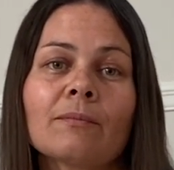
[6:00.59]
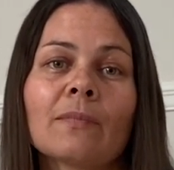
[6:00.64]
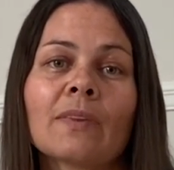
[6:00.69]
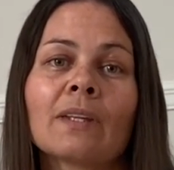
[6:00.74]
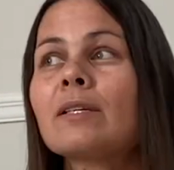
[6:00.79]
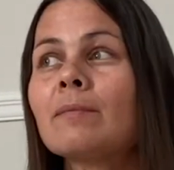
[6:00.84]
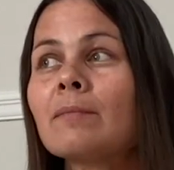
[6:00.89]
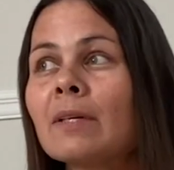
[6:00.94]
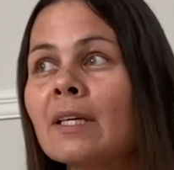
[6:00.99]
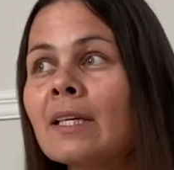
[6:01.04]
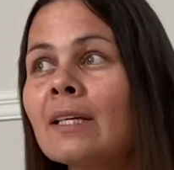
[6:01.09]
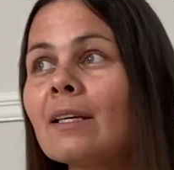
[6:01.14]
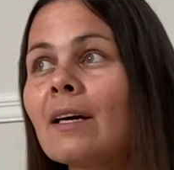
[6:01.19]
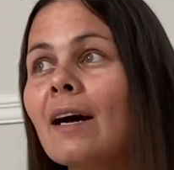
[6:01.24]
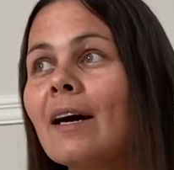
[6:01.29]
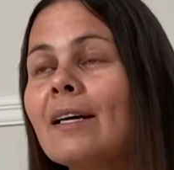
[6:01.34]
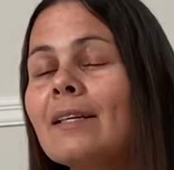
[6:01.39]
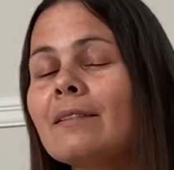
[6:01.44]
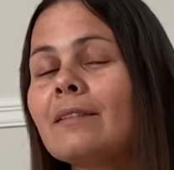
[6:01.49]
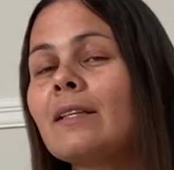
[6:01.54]
To me,
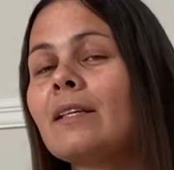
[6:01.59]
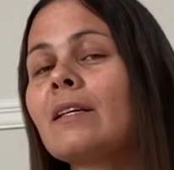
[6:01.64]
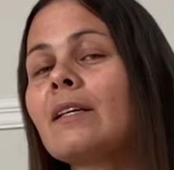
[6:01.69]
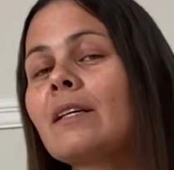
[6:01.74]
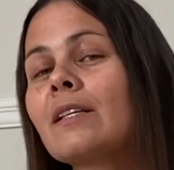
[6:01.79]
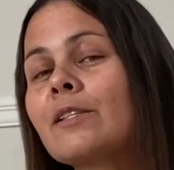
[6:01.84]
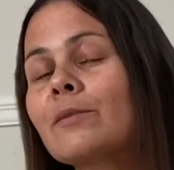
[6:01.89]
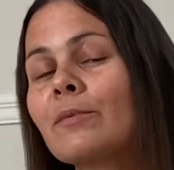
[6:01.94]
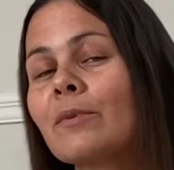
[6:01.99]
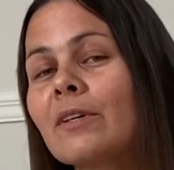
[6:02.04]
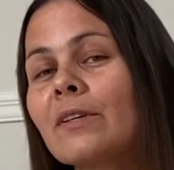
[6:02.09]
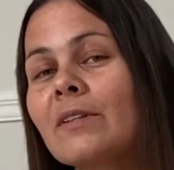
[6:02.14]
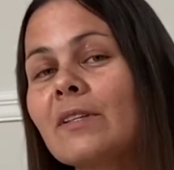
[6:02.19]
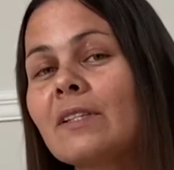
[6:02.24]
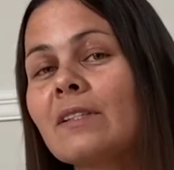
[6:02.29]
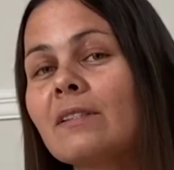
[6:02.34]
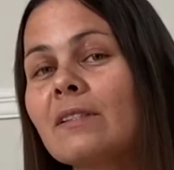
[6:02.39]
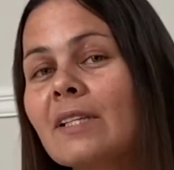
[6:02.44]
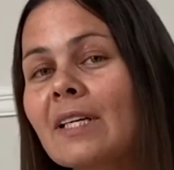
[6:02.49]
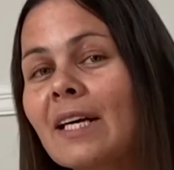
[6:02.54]
I think it's worth
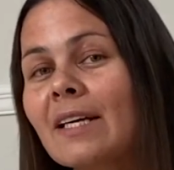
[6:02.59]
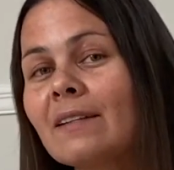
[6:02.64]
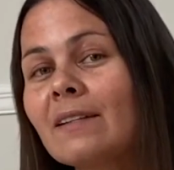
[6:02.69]
it to get